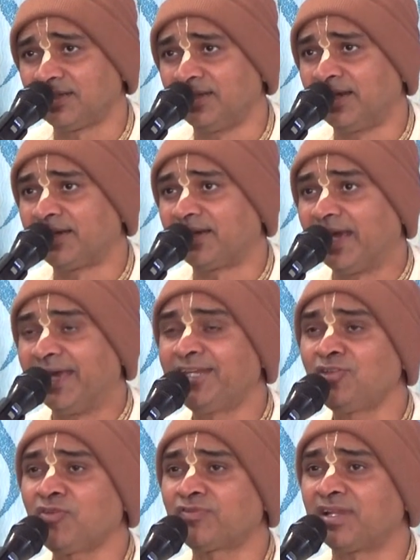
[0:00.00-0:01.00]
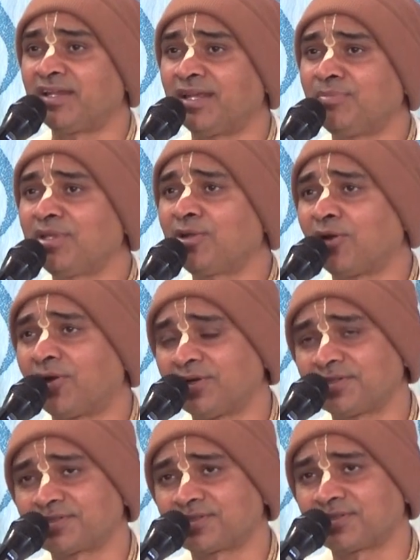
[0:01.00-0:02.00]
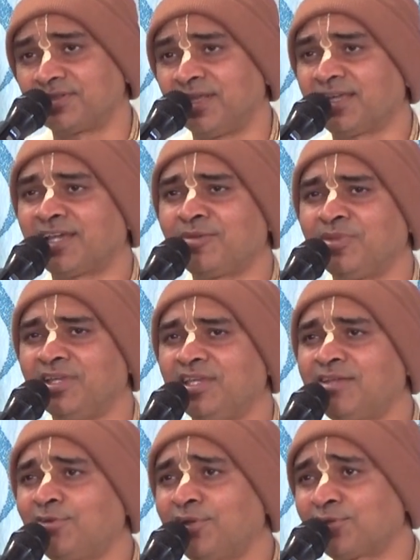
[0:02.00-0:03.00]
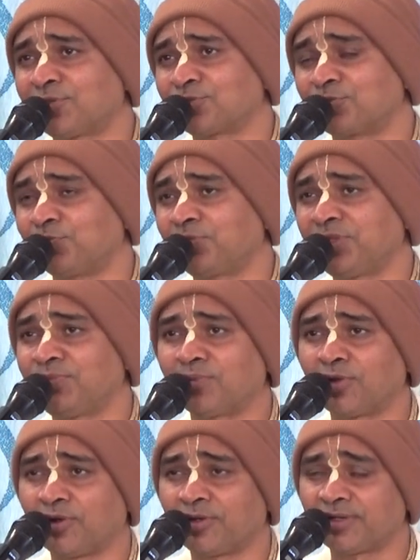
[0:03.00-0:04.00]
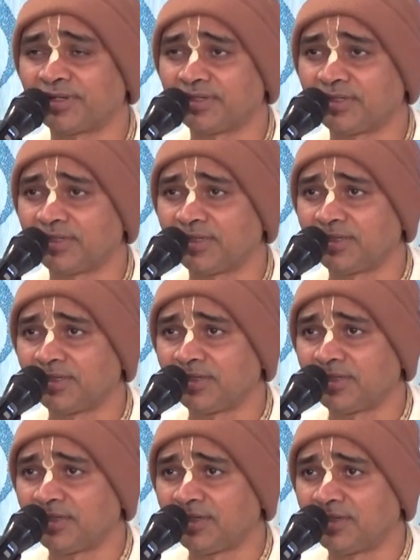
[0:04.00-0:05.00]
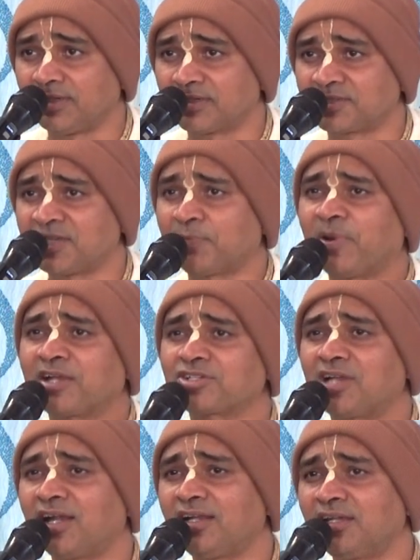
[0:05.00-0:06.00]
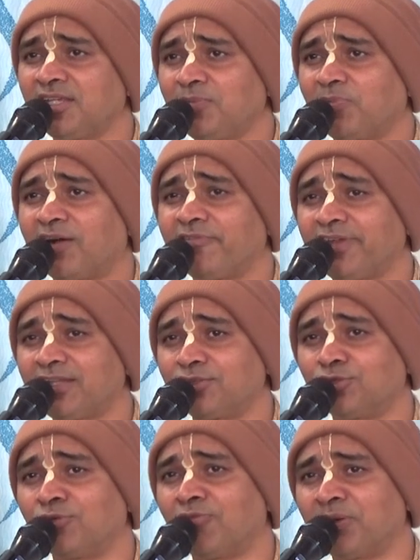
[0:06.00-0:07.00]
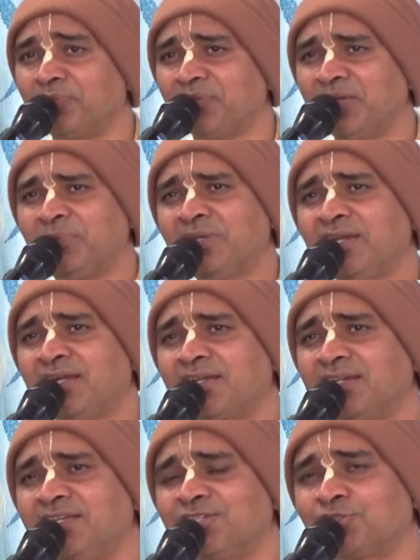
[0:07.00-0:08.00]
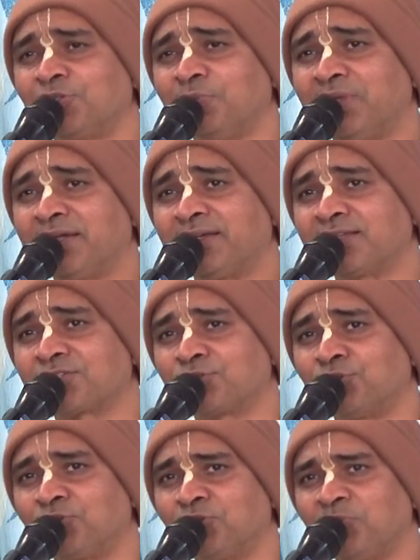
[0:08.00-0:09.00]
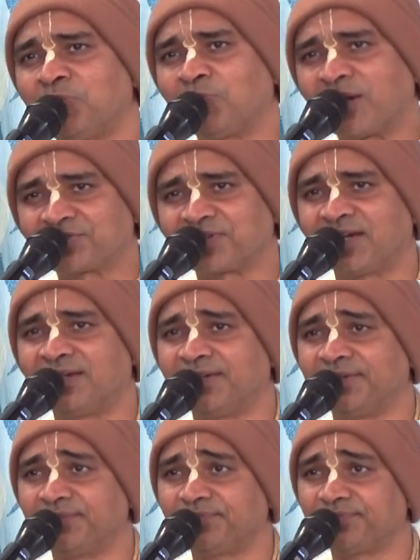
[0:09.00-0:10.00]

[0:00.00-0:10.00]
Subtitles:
that any of the demigods, they can be equal to the Supreme Lord. Sapashandi bhave dhruvam. Immediately he should be understood to be Pashandi.